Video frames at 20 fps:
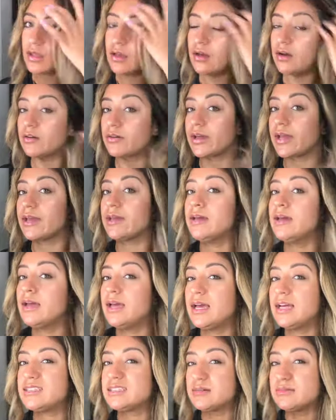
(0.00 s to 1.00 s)
Okay.
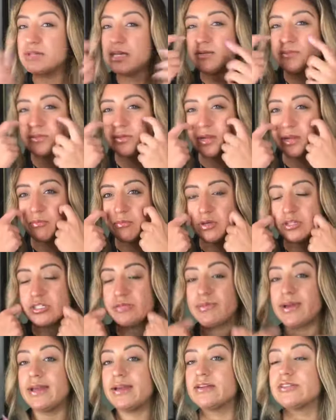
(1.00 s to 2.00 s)
And sometimes when I'm brushing
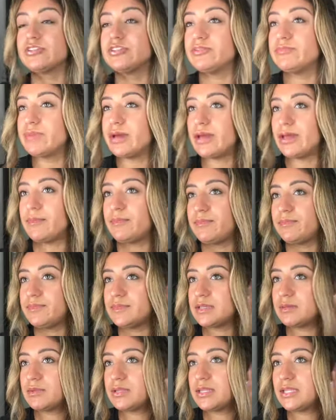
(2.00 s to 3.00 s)
my hair too,
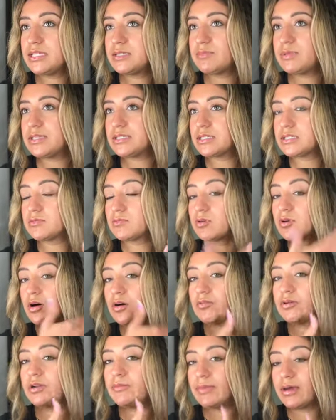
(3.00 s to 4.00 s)
some of these pieces will go
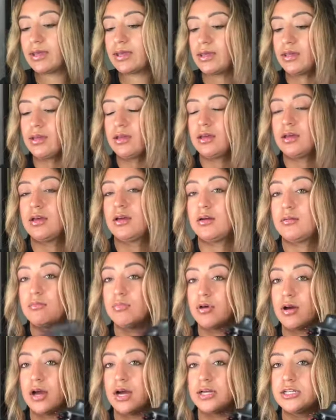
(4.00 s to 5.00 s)
into my
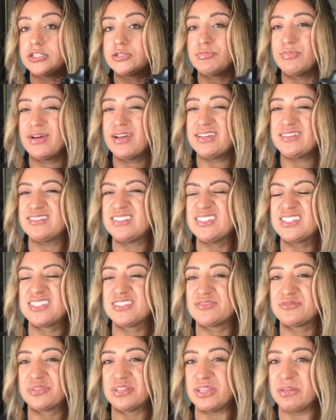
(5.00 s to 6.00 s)
brush, but it
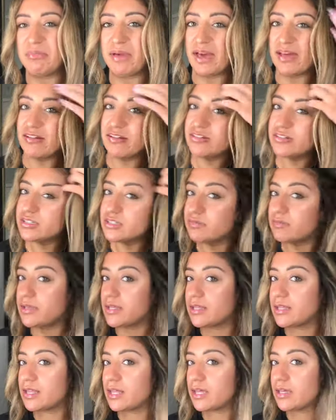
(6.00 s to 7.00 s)
doesn't really matter to me.
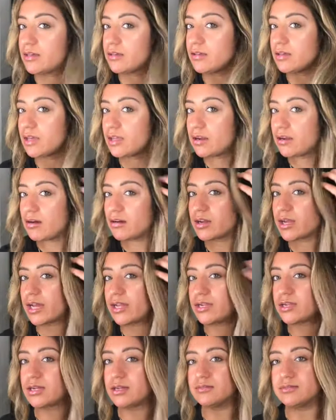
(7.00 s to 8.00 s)
Like, it all kind
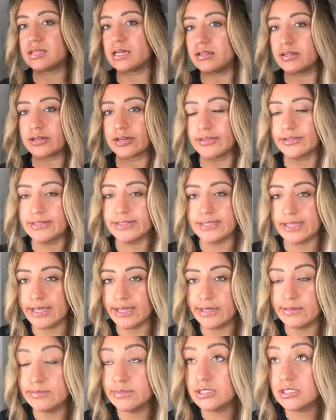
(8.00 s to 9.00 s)
of comes out looking the
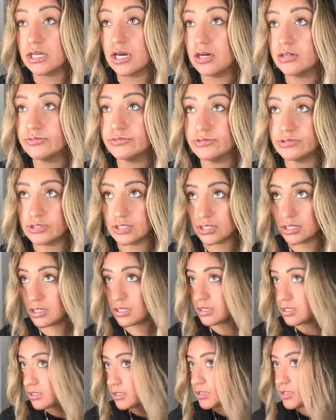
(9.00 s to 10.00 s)
same. So
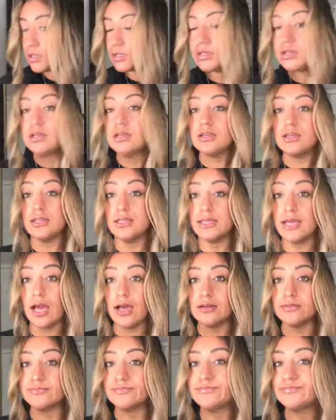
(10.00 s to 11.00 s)
yeah,
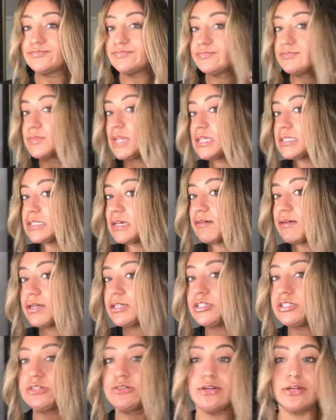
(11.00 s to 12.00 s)
that's how I
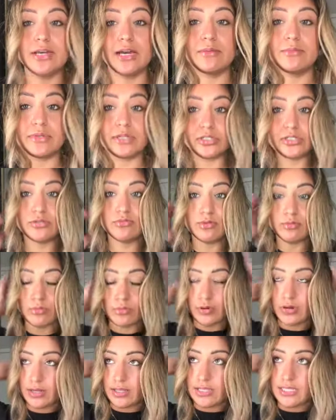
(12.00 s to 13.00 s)
do it. I'm gonna do one
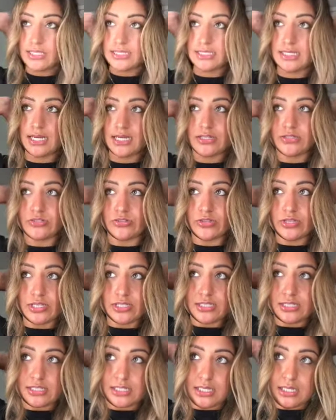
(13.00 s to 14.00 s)
more on this side so you
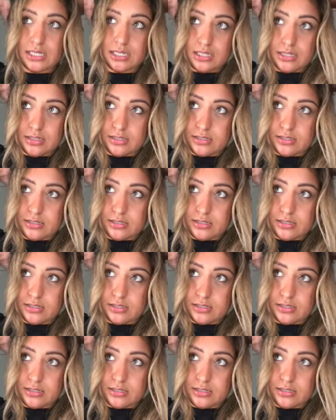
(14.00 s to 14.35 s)
can see.